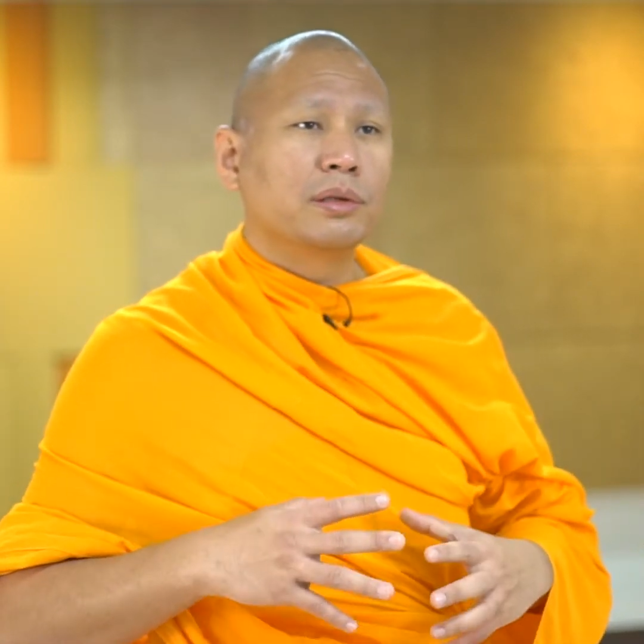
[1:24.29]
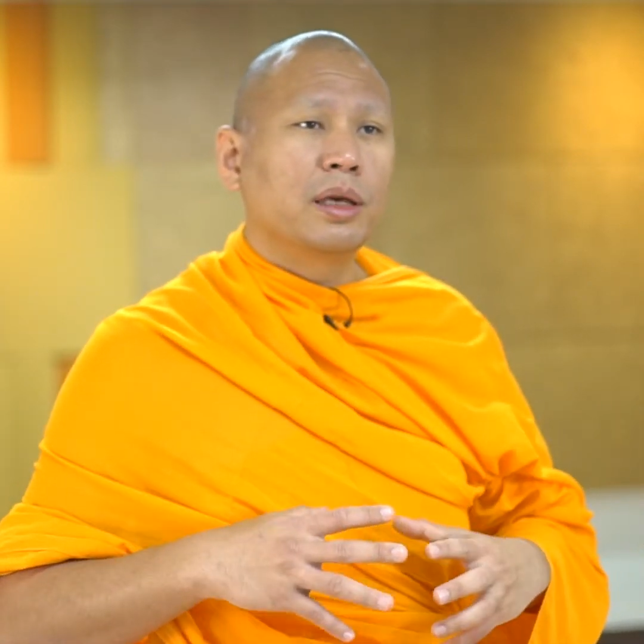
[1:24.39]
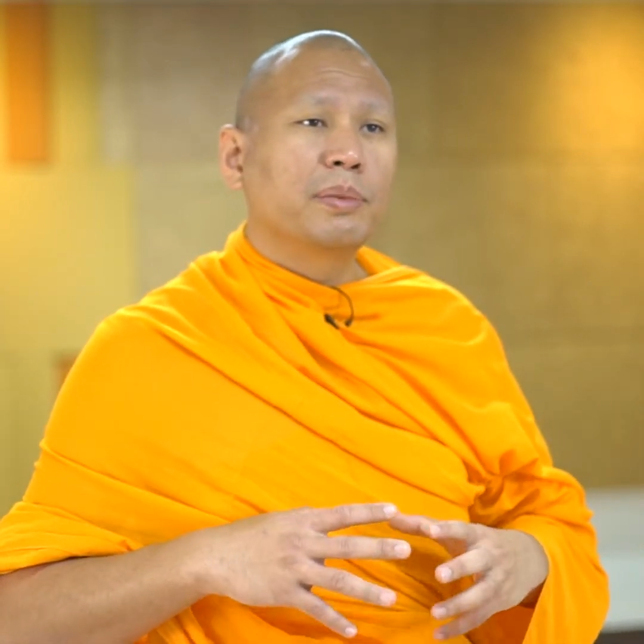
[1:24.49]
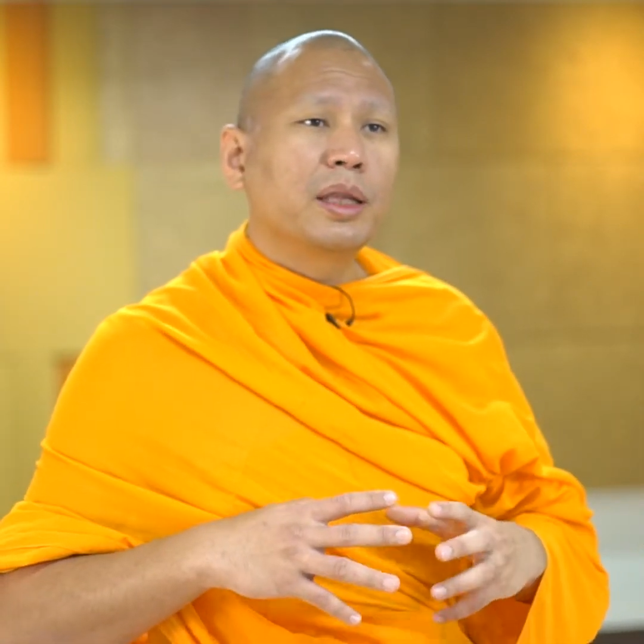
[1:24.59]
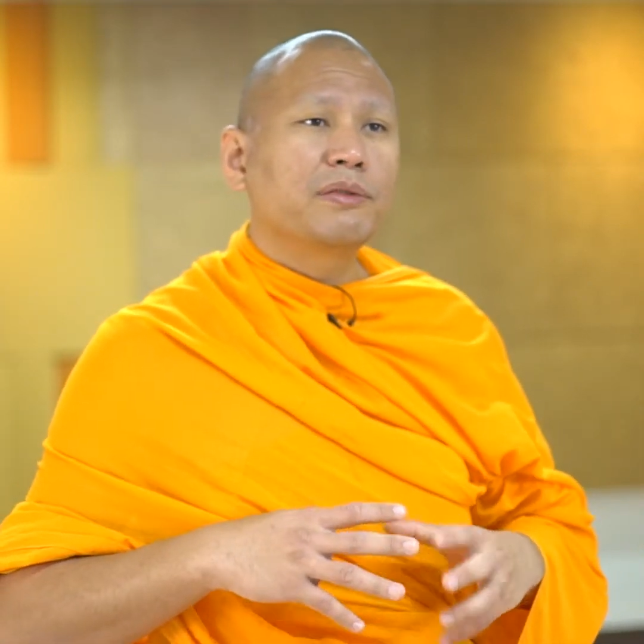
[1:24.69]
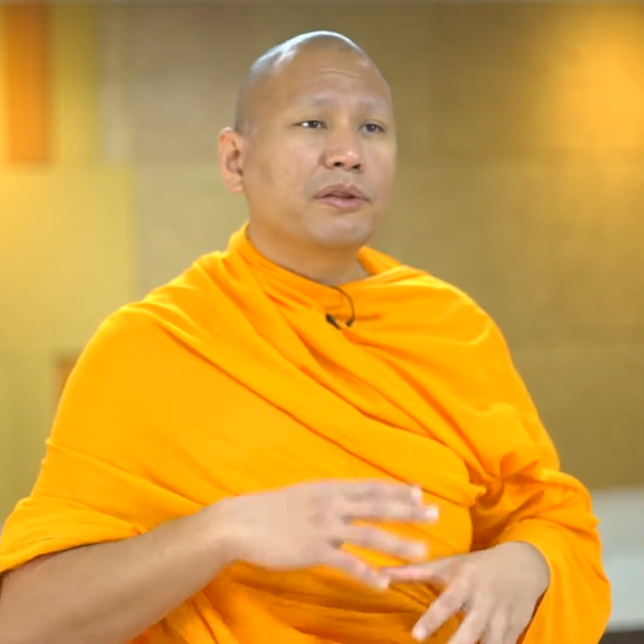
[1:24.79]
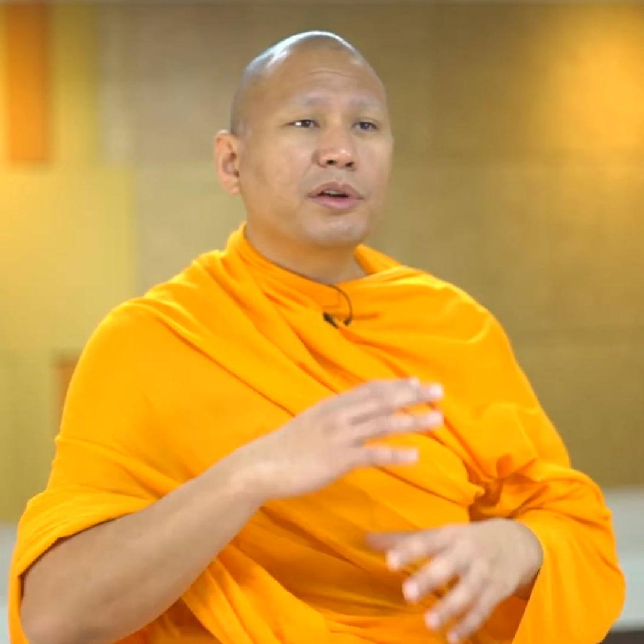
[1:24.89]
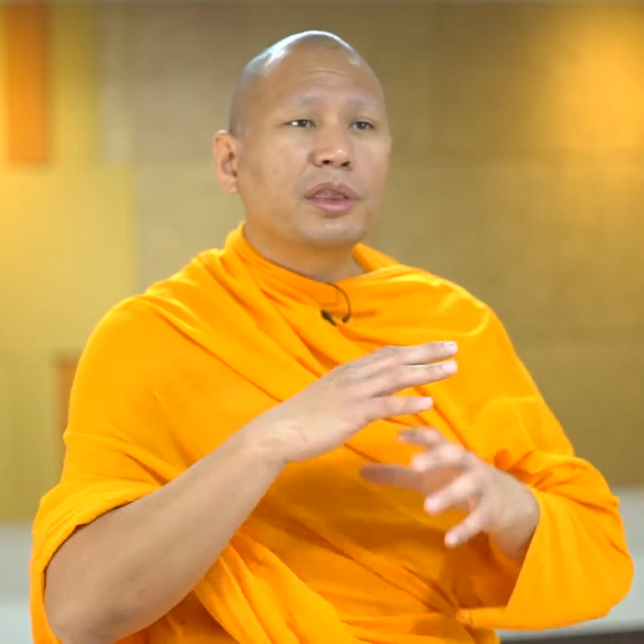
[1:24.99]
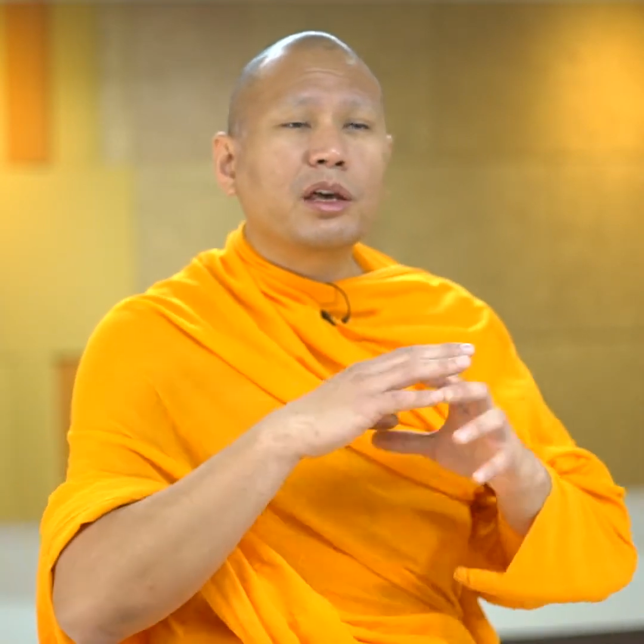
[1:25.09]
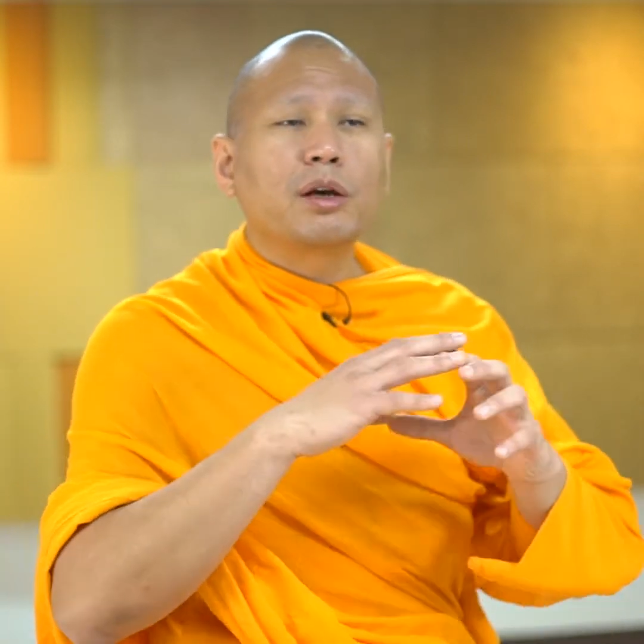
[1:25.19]
they believe
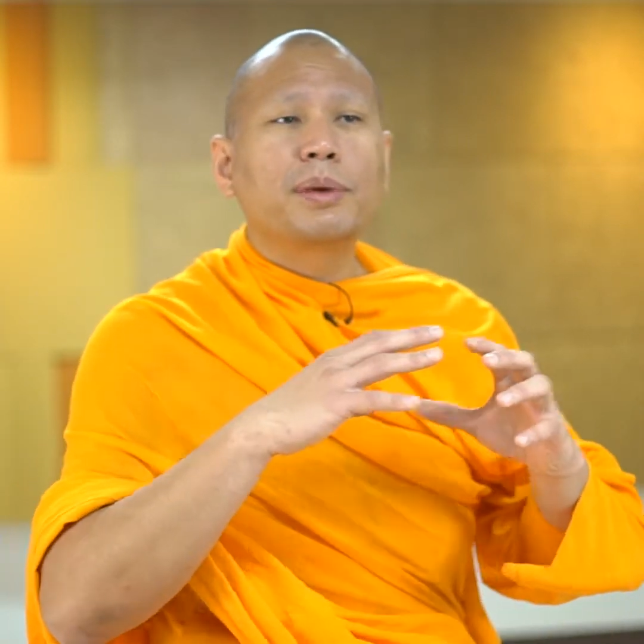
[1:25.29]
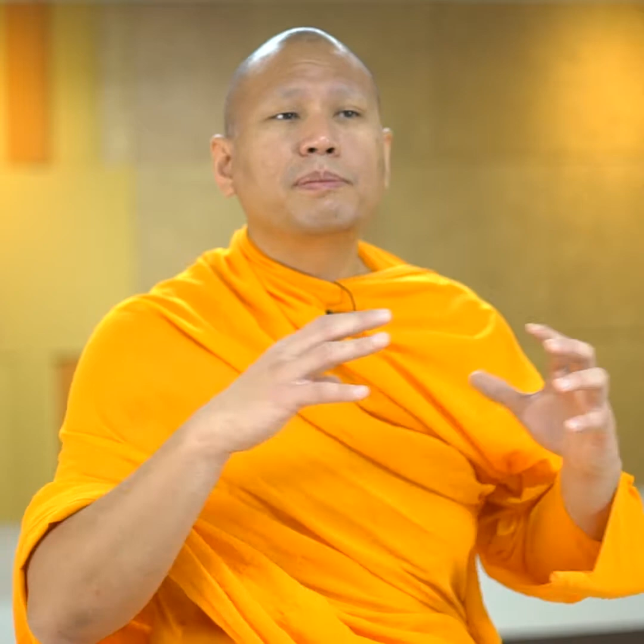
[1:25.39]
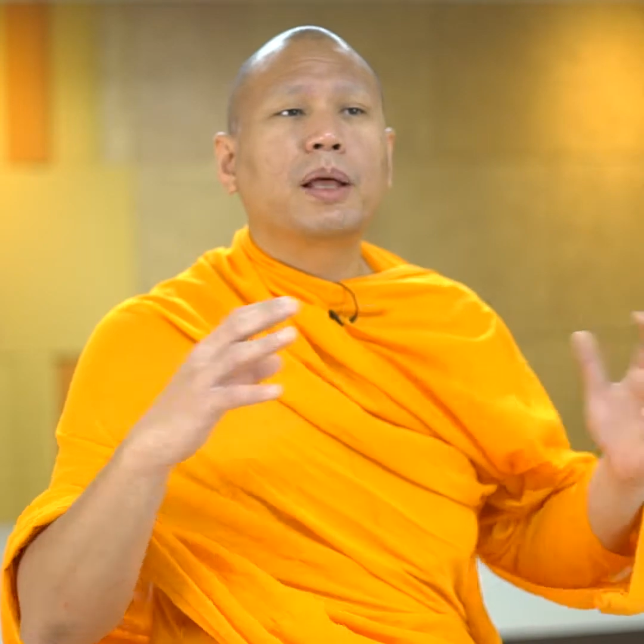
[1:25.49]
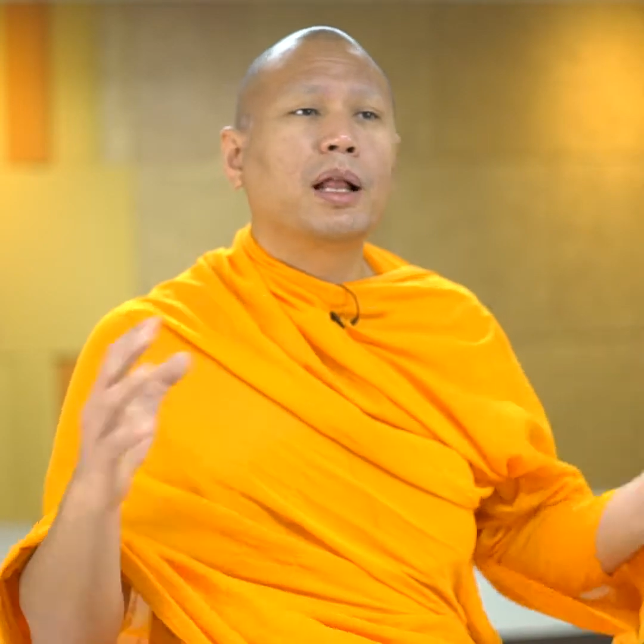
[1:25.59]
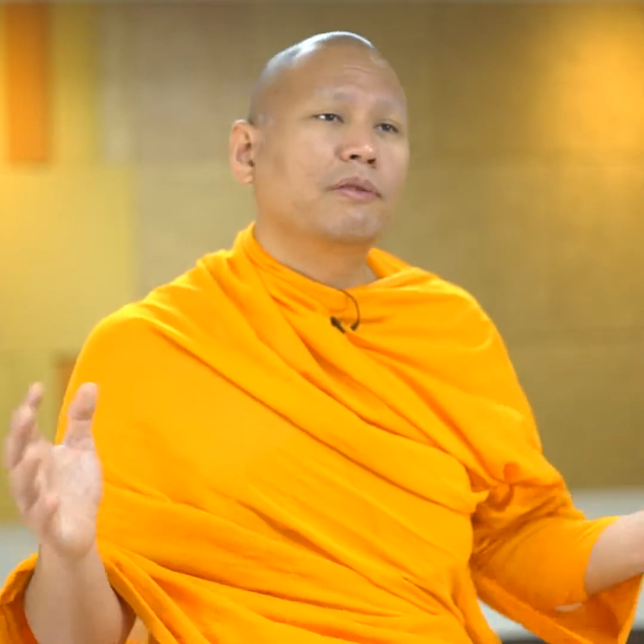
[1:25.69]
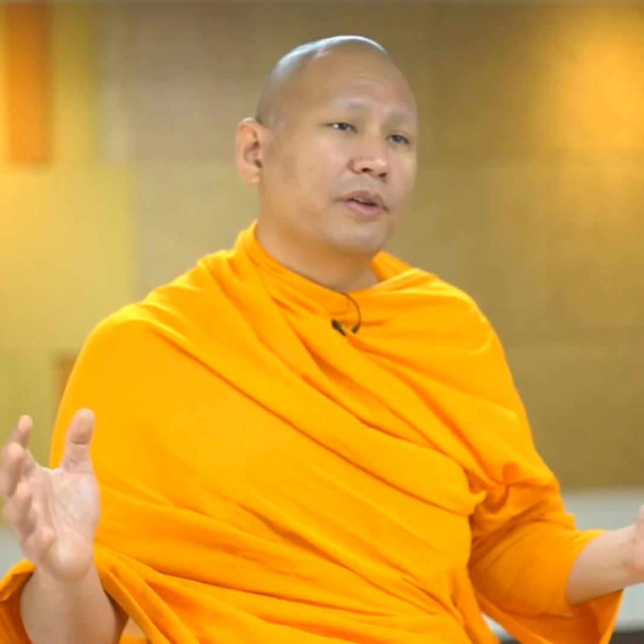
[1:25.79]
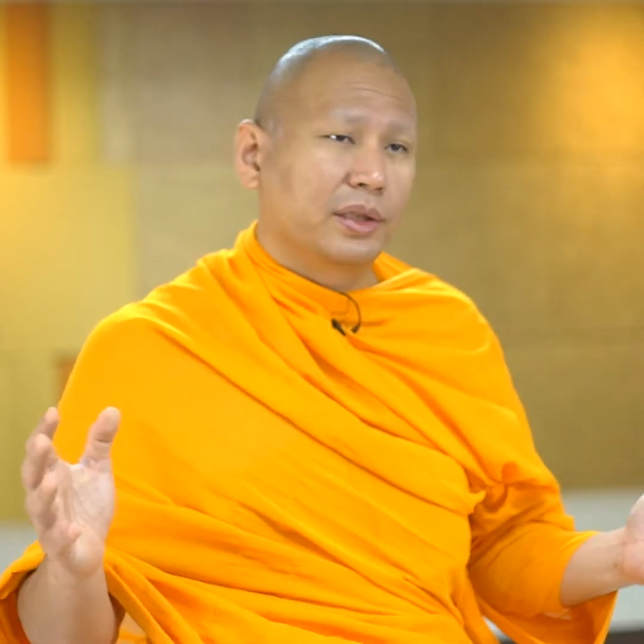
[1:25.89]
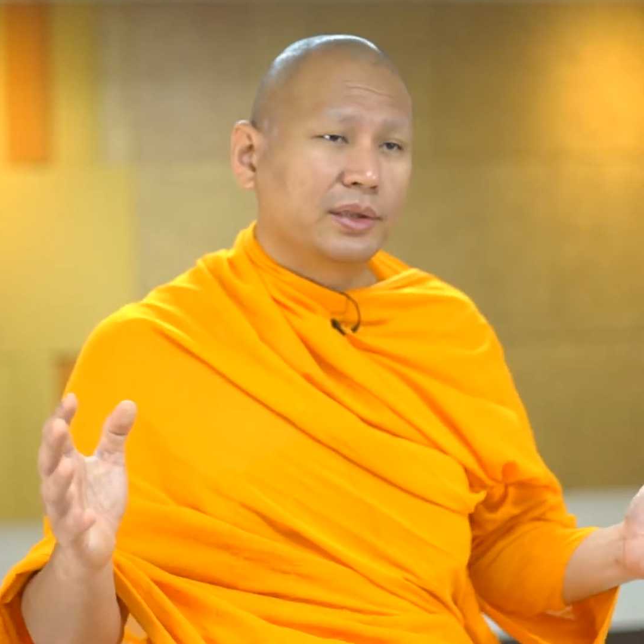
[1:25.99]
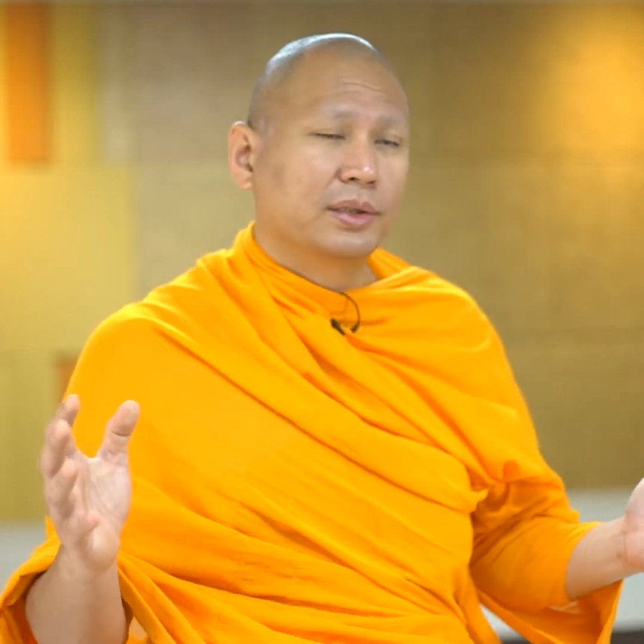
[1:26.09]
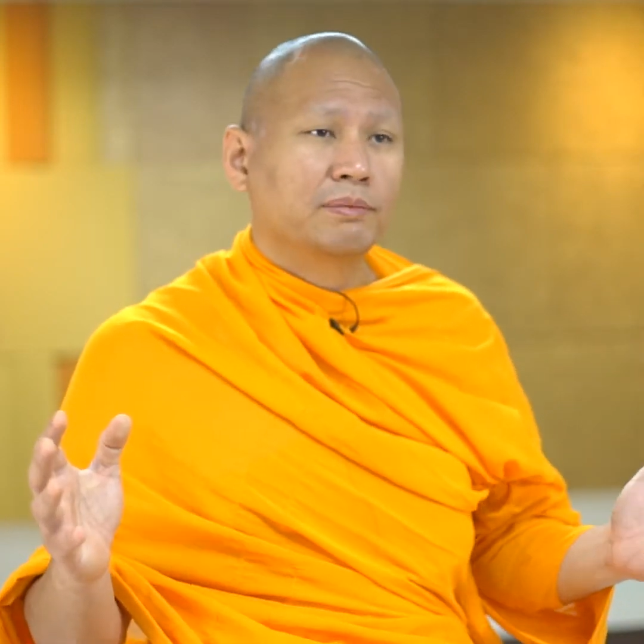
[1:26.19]
everything will be
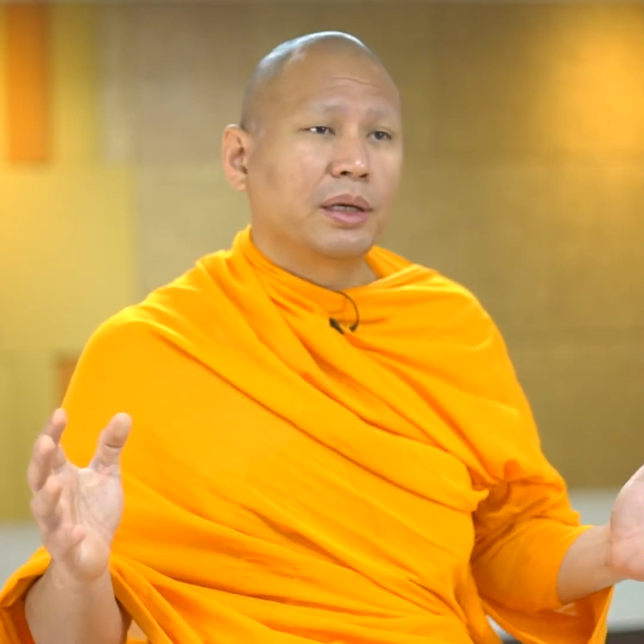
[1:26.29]
perfect.